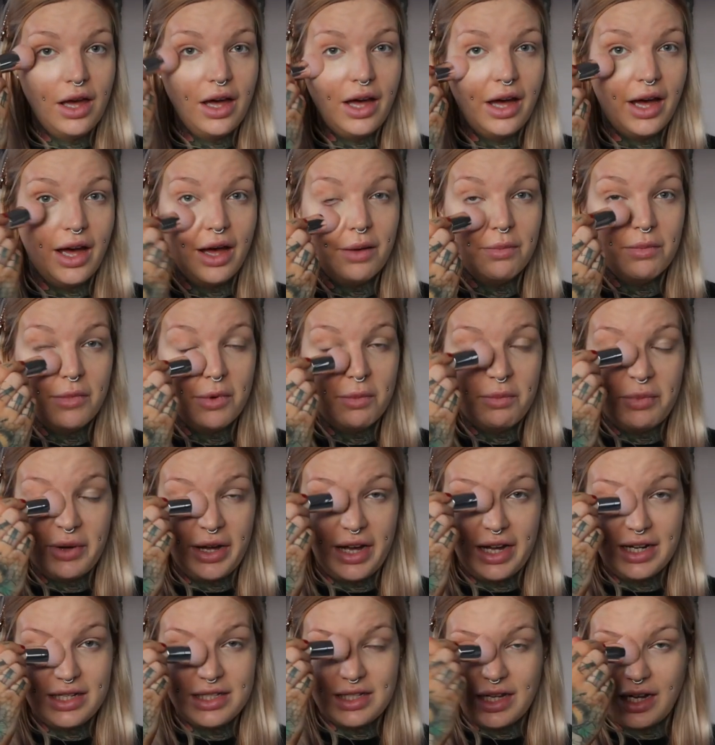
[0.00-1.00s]

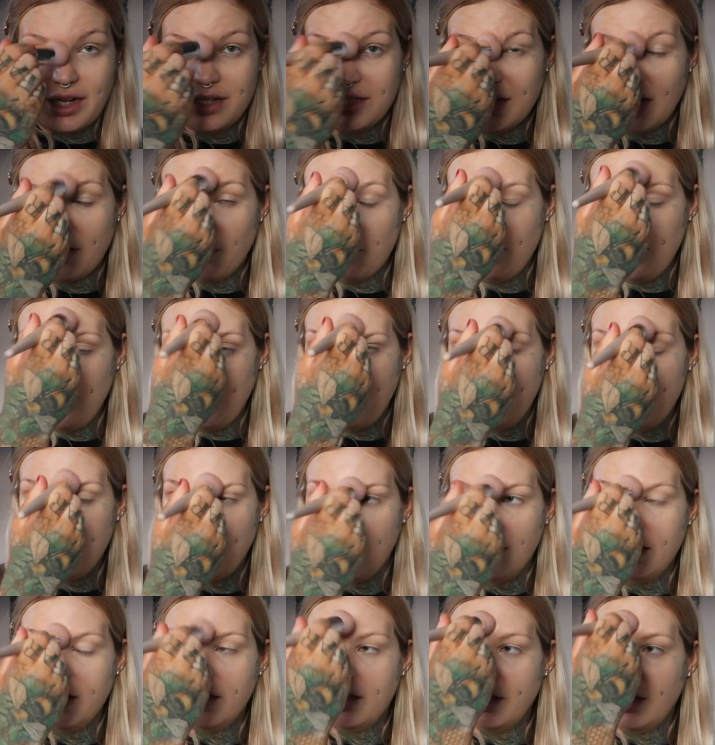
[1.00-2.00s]
But I definitely
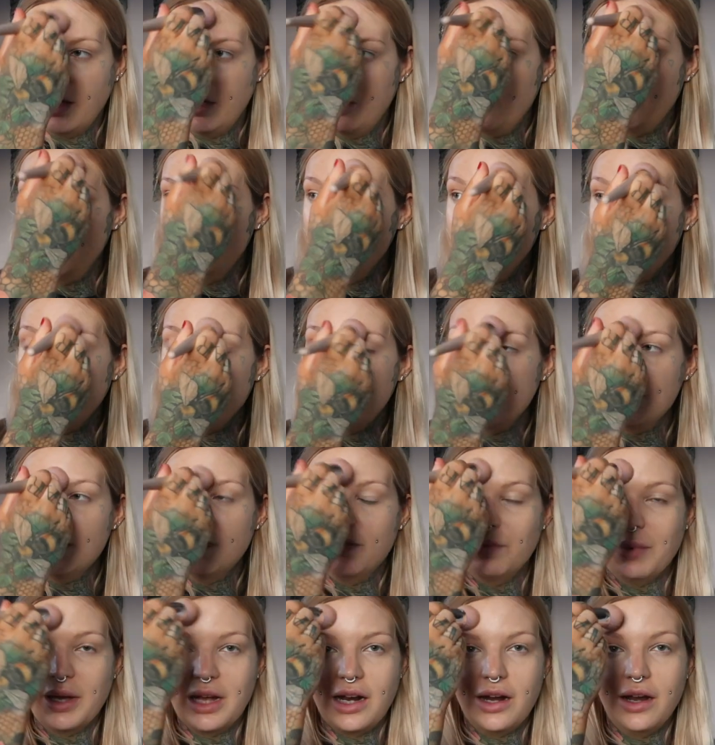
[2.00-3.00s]
think that most
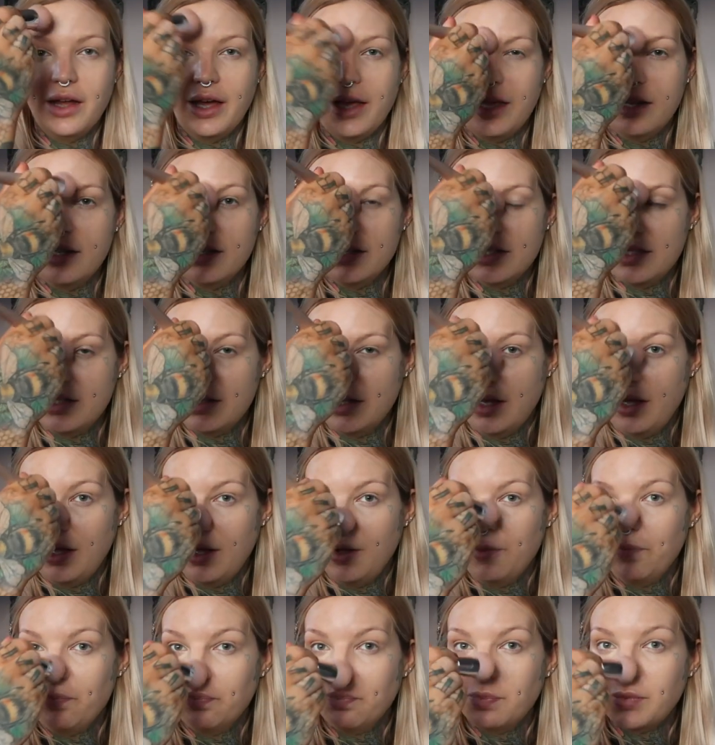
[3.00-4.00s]
of my clients,
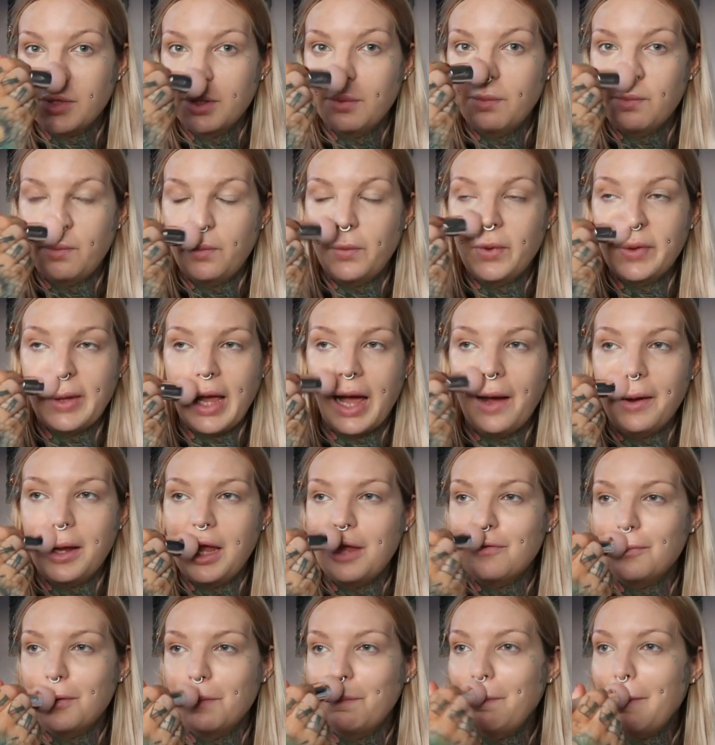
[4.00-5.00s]
without
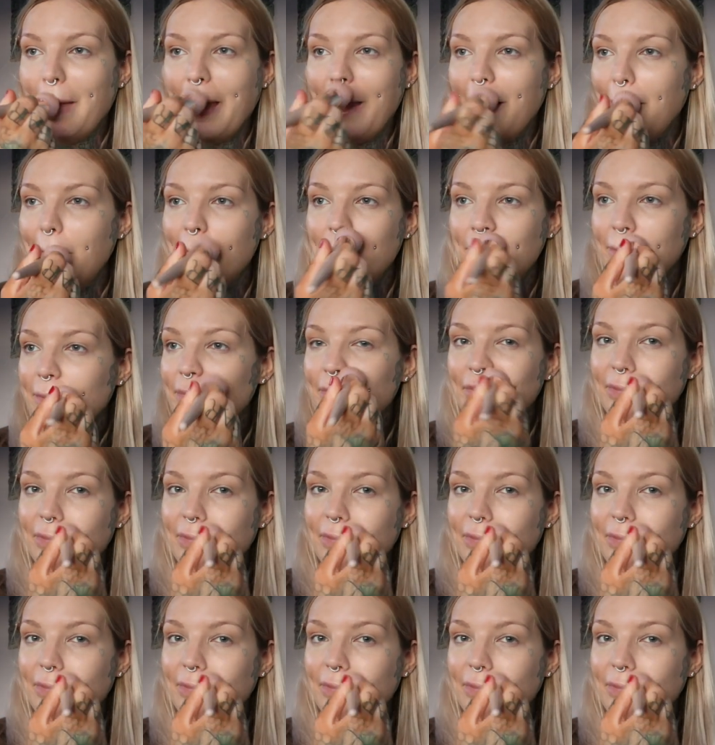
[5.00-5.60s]
even me